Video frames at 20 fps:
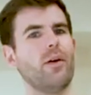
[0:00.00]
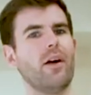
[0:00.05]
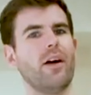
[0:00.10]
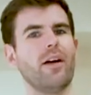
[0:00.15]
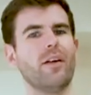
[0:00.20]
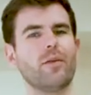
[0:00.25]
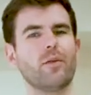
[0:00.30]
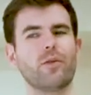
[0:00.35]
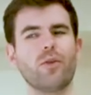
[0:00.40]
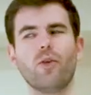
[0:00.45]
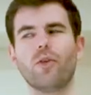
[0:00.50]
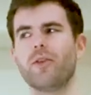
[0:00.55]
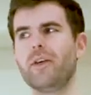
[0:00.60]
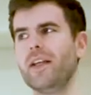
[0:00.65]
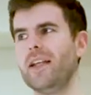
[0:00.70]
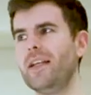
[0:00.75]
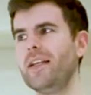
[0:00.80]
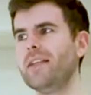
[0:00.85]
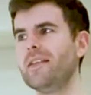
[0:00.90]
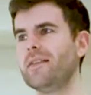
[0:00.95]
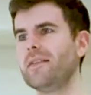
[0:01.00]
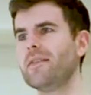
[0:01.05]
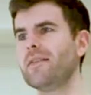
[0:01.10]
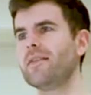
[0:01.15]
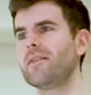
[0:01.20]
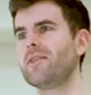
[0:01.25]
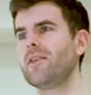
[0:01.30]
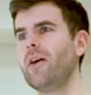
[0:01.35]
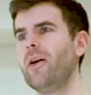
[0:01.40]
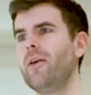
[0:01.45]
how gory it is.
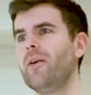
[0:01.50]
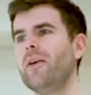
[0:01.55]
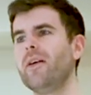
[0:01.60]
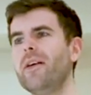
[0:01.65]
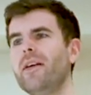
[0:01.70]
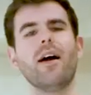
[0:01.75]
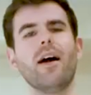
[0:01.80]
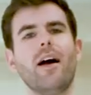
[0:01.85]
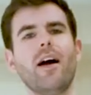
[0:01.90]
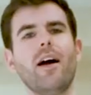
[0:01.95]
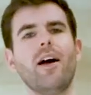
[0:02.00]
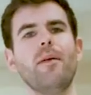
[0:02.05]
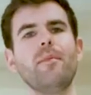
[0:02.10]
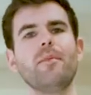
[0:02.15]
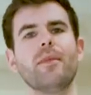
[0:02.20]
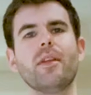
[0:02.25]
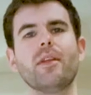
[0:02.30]
So um, the